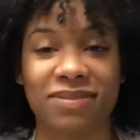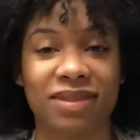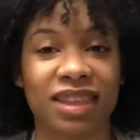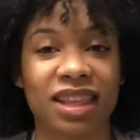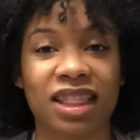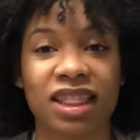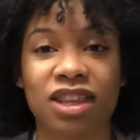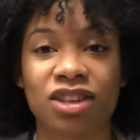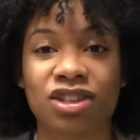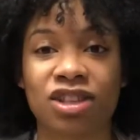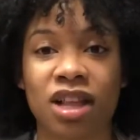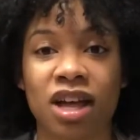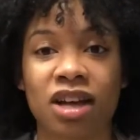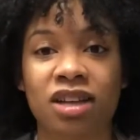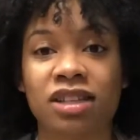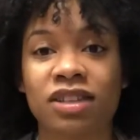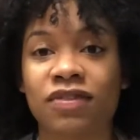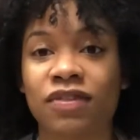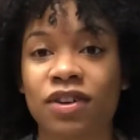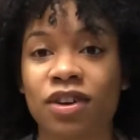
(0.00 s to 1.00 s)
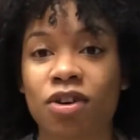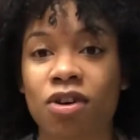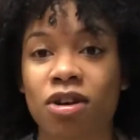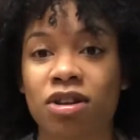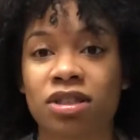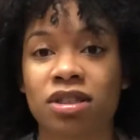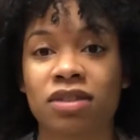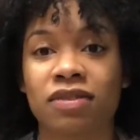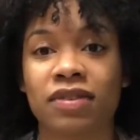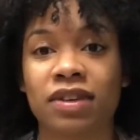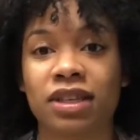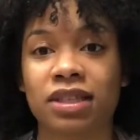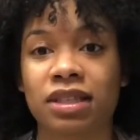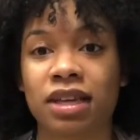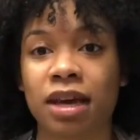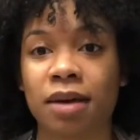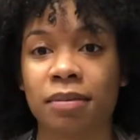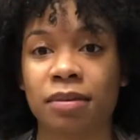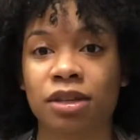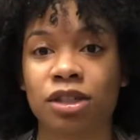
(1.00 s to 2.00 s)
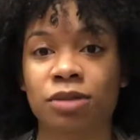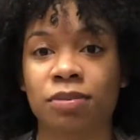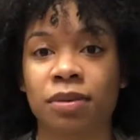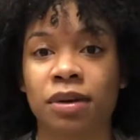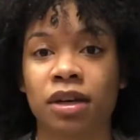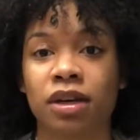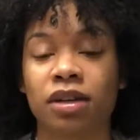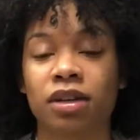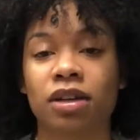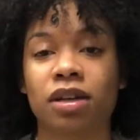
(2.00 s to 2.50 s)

There's a lot of different causes of heat damage, but